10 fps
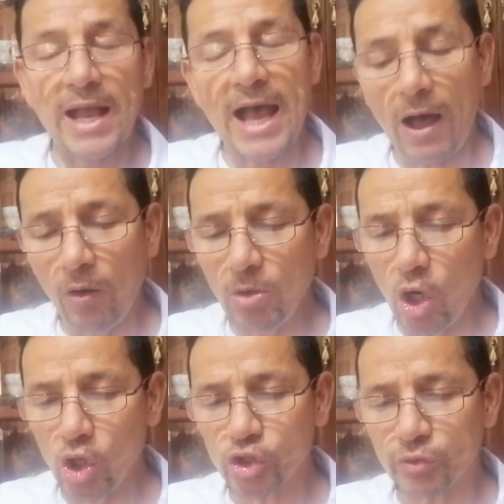How
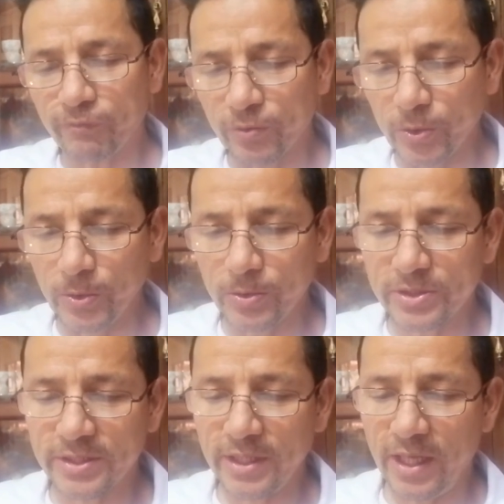much
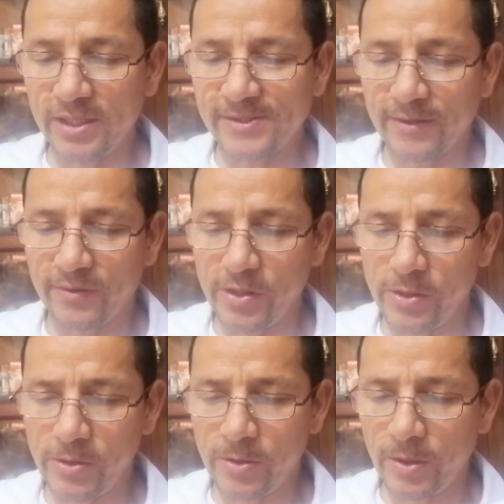fruit is
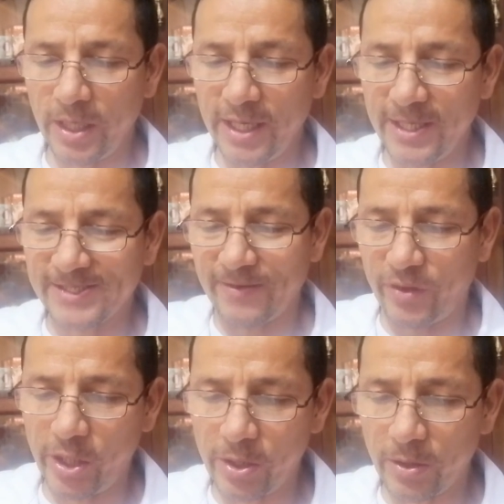there
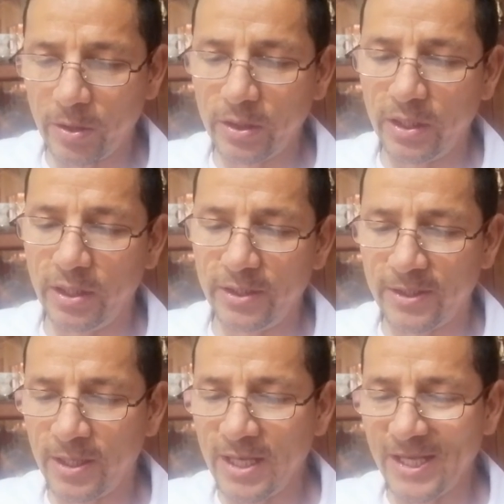in a